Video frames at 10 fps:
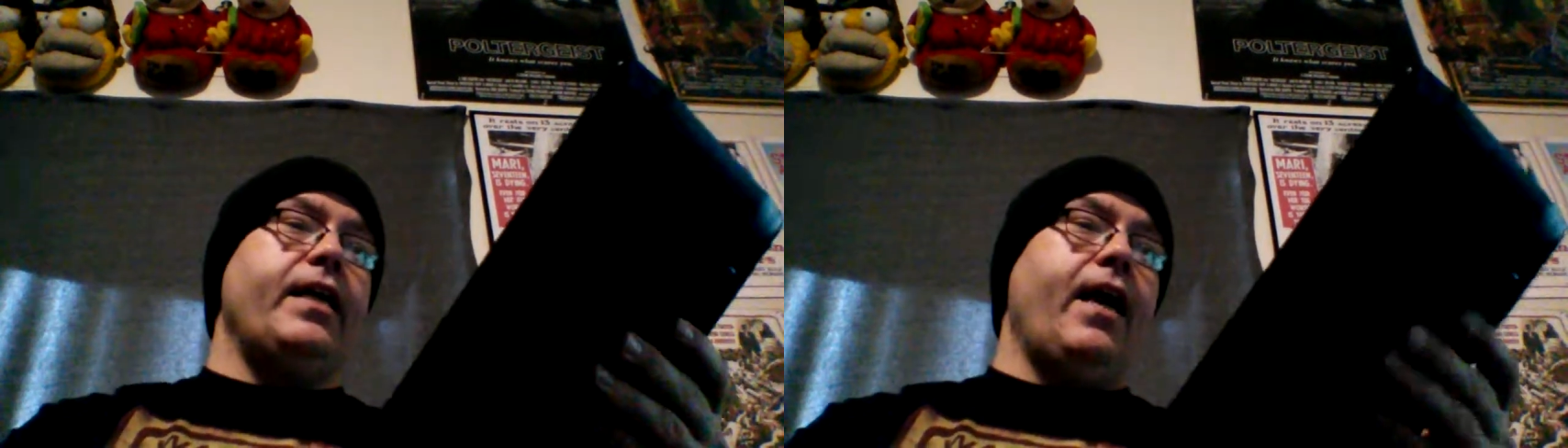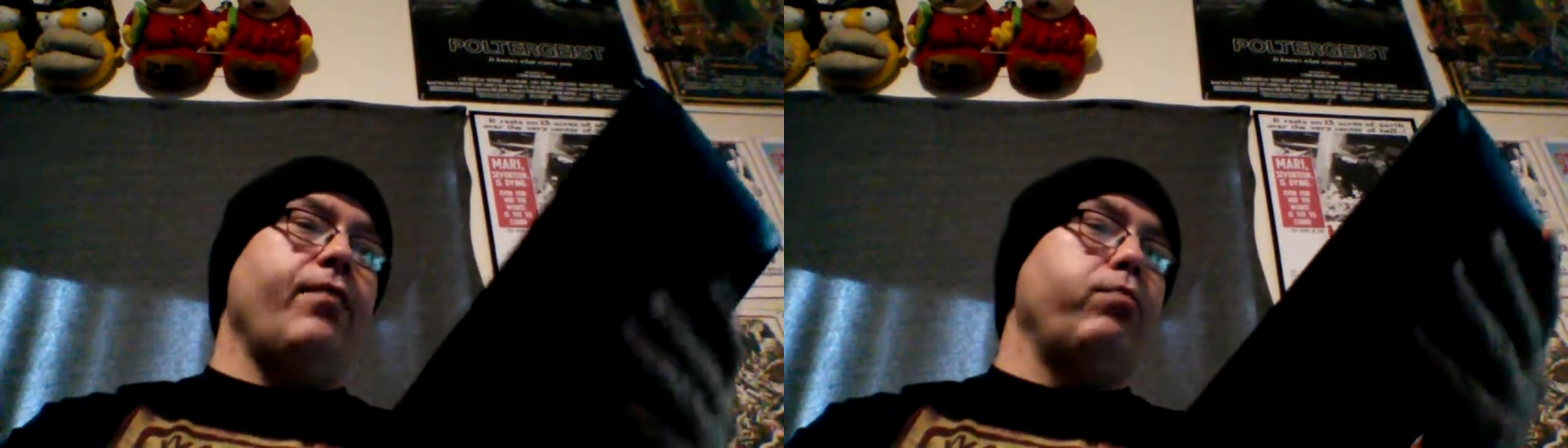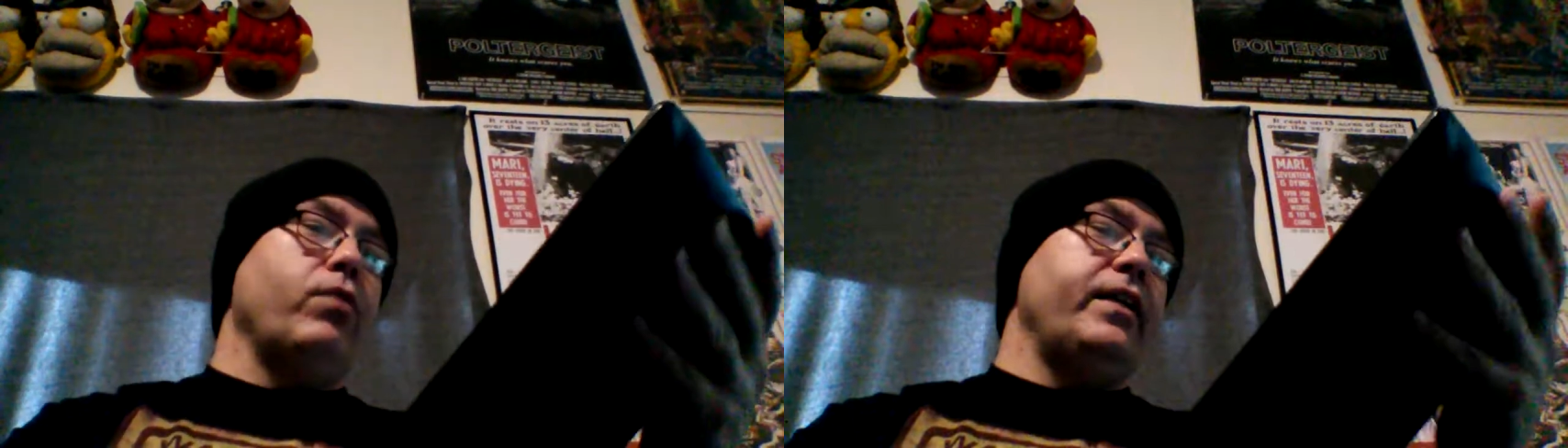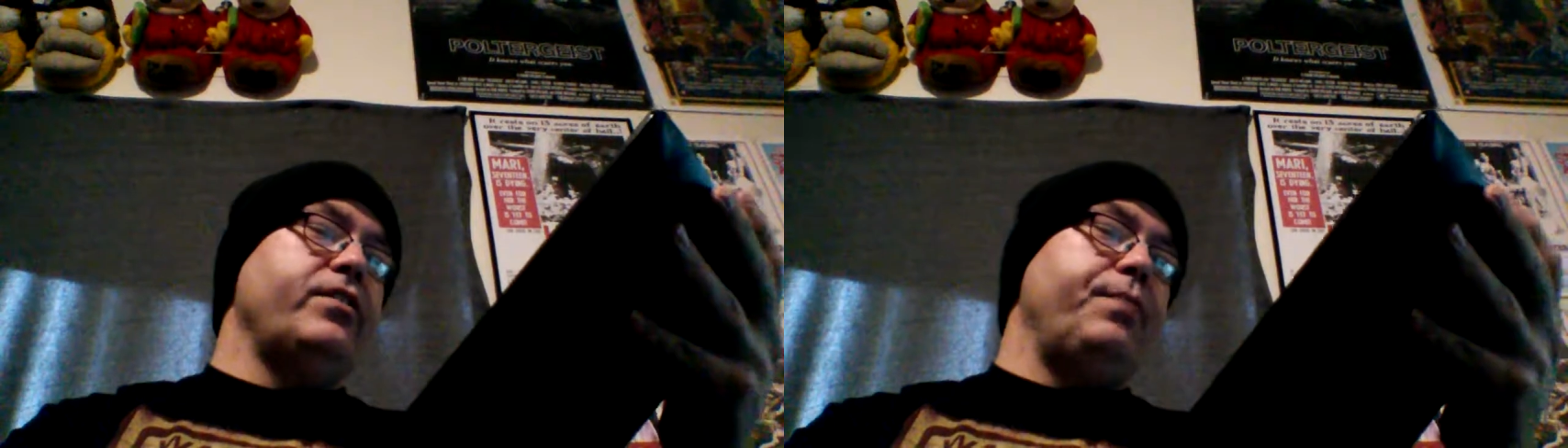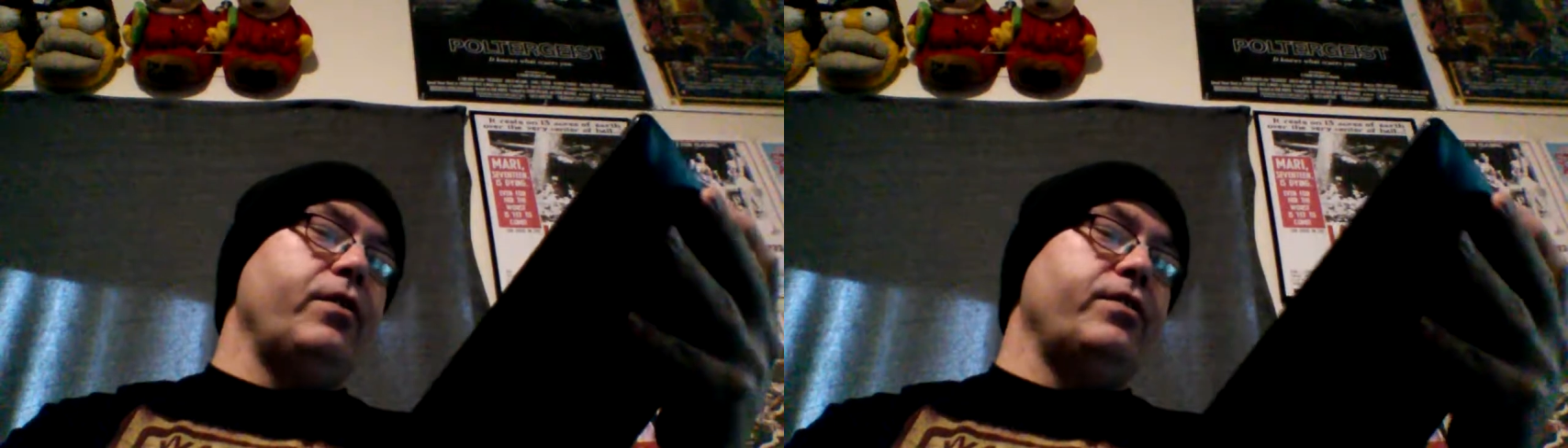have Britney
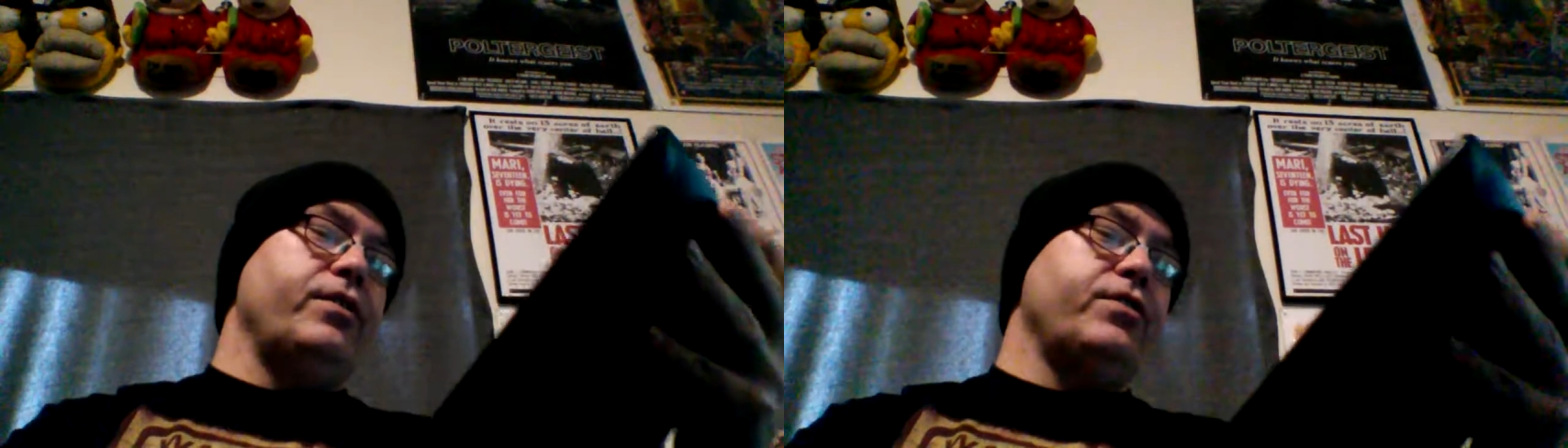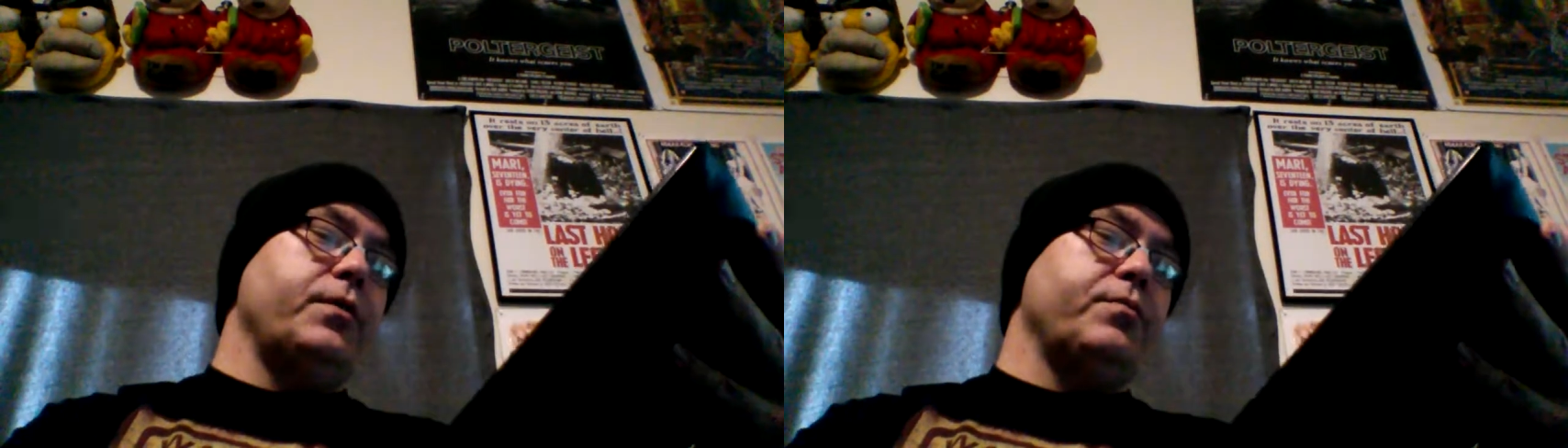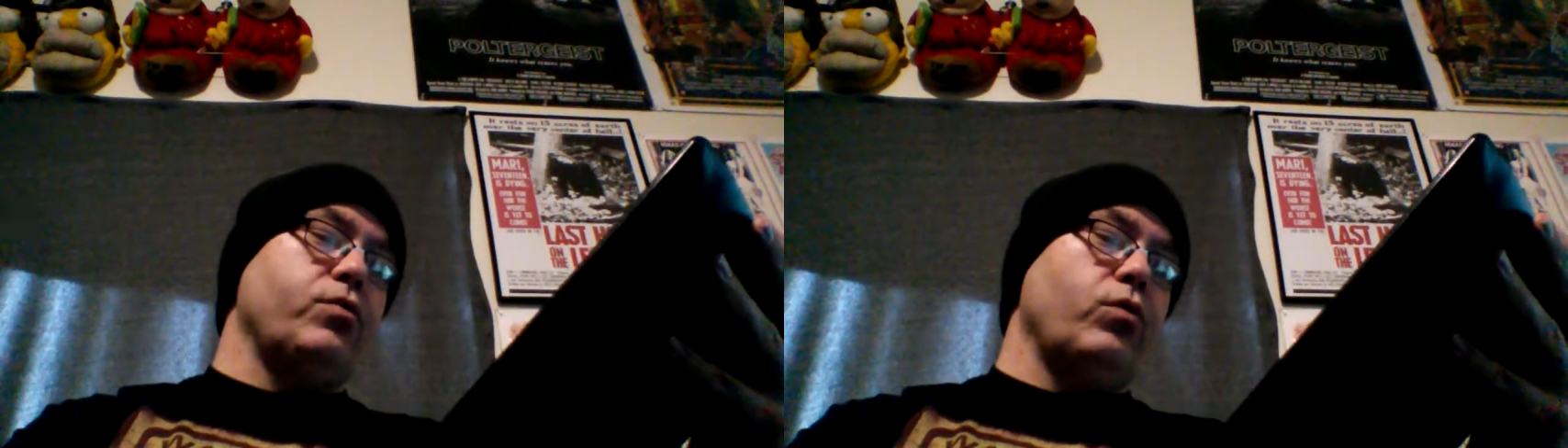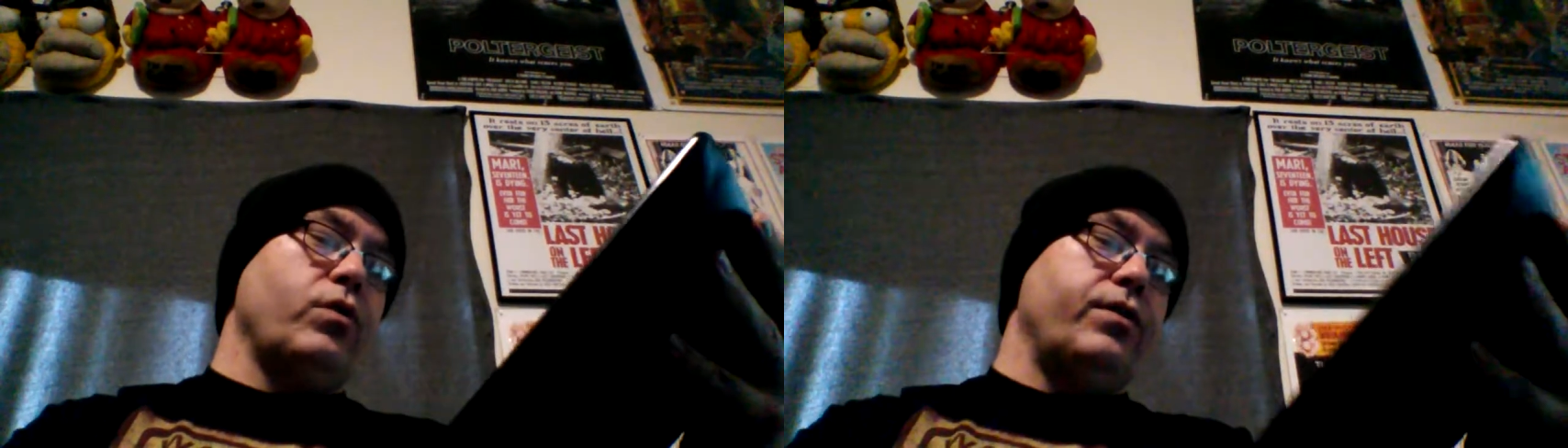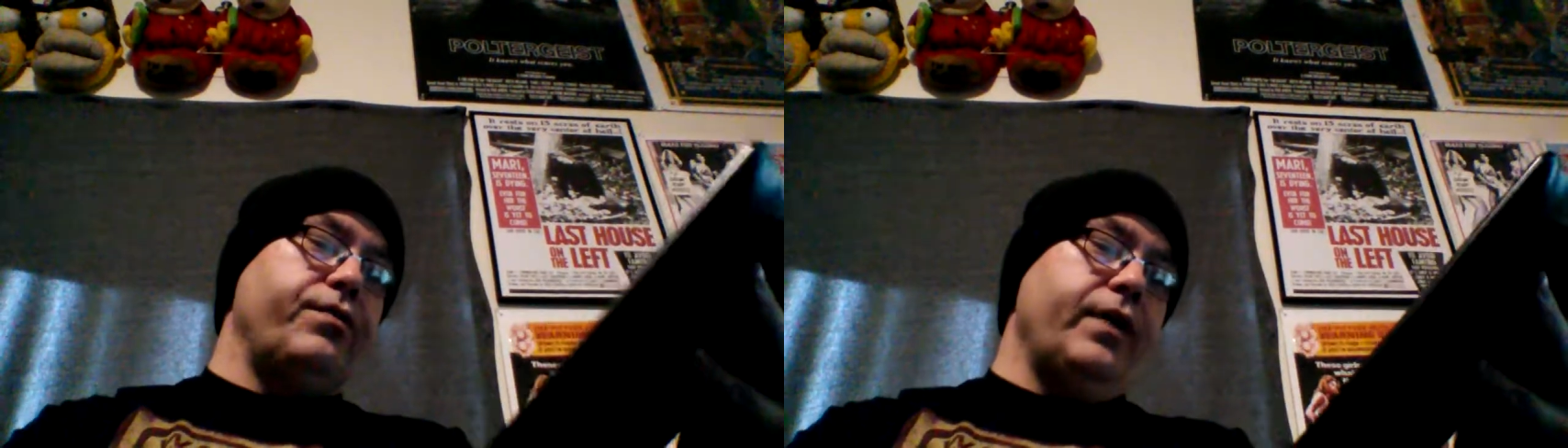Spears in some sort
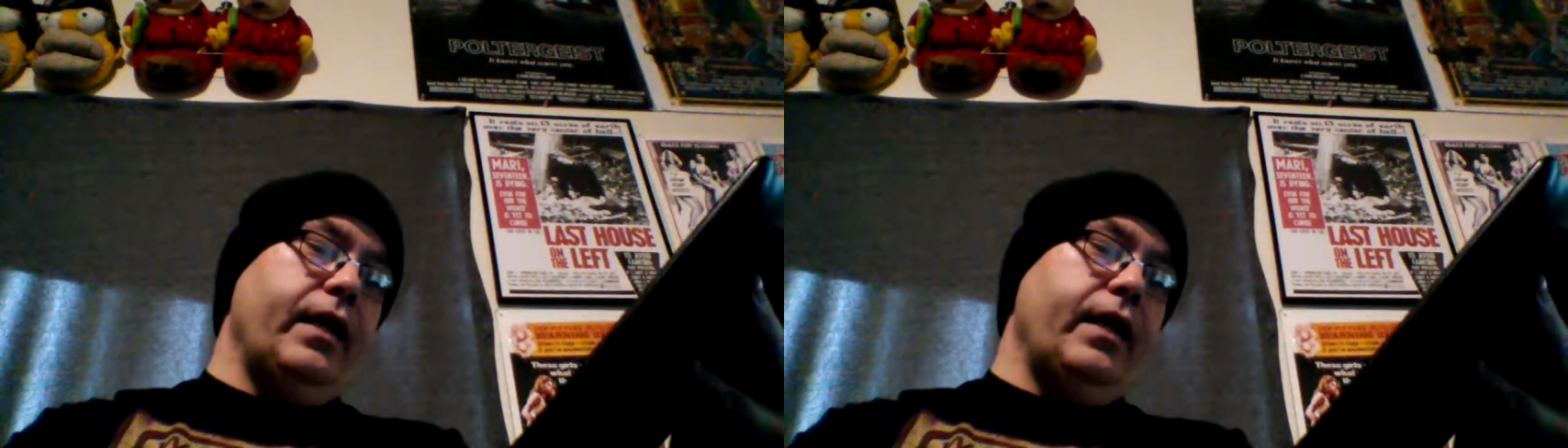of